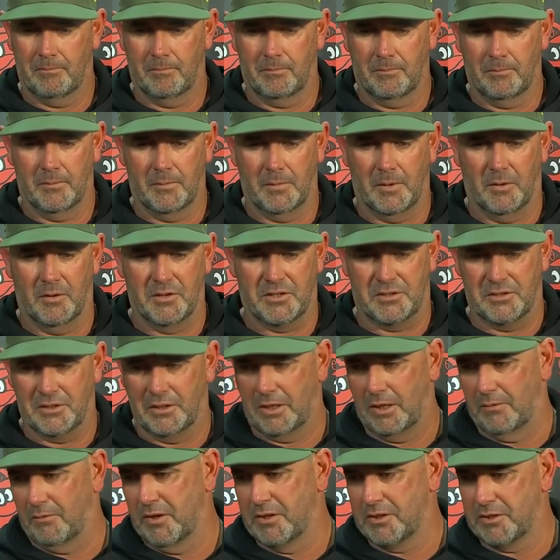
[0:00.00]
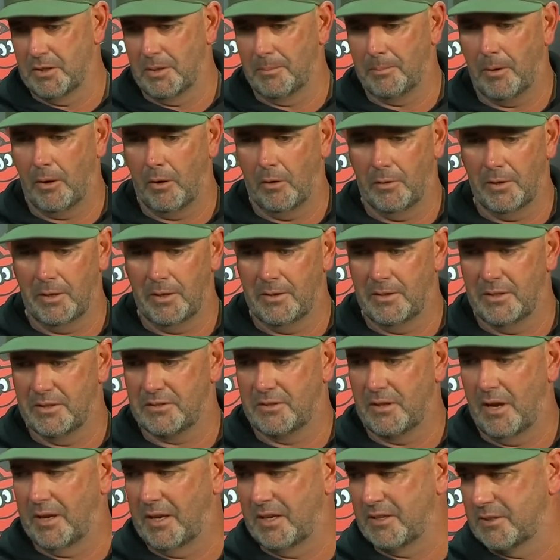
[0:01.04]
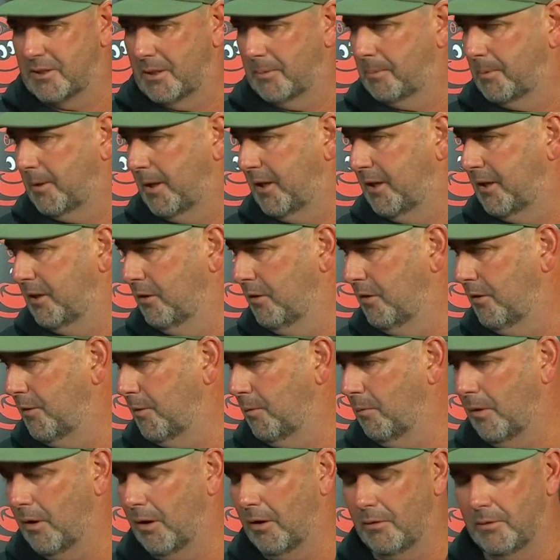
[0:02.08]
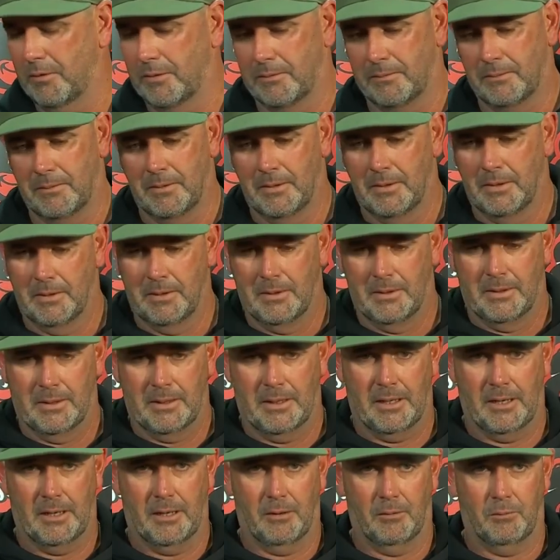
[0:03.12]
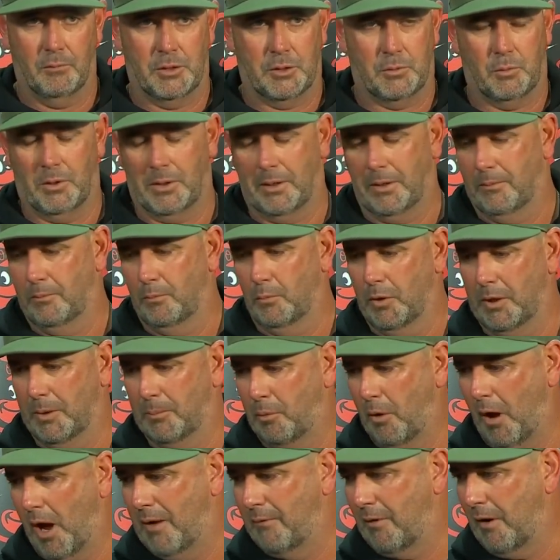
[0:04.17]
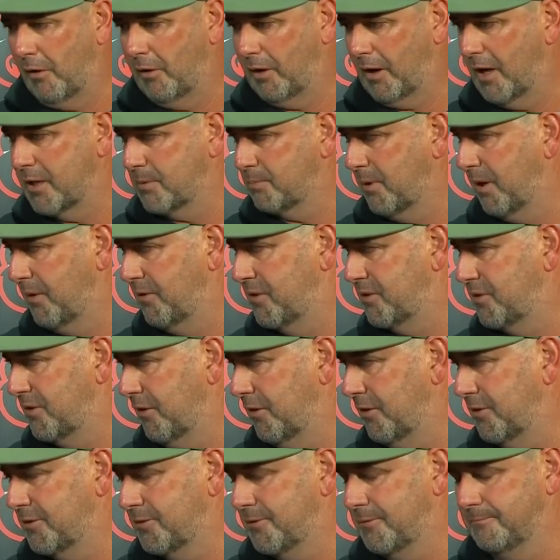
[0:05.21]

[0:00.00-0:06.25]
this is a division opponent and it's not easy to play here on the road. And I'm just really, really proud of how our guys played the series.